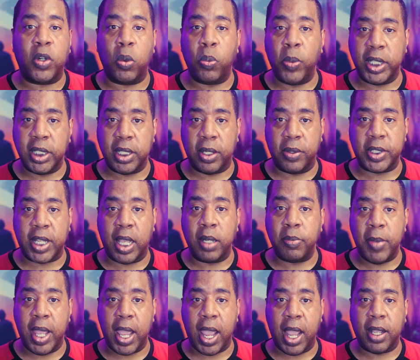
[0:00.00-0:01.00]
for Windows
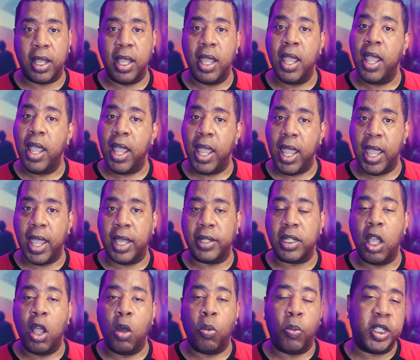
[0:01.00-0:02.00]
and Mac, and
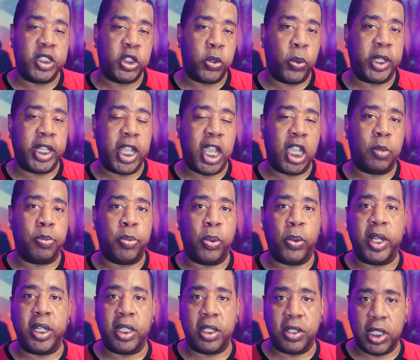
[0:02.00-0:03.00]

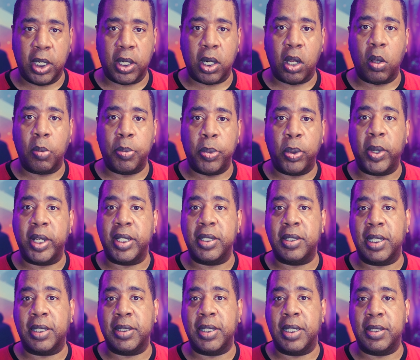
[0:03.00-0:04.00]

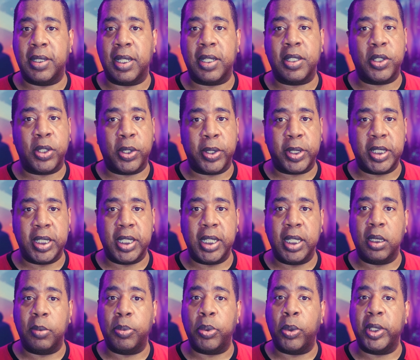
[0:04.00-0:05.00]

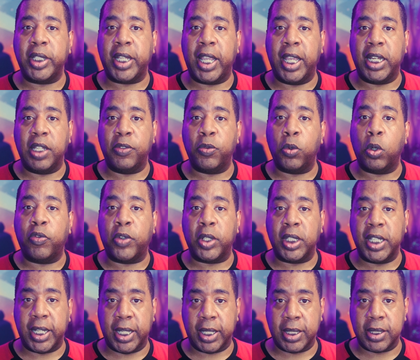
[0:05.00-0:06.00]
128.0.6613.84 for
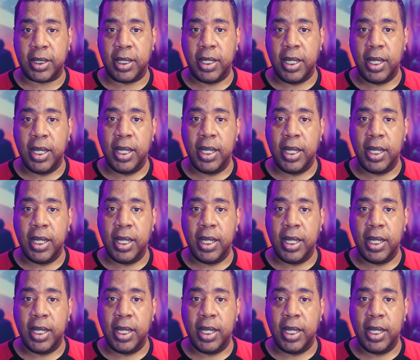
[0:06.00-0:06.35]
Linux.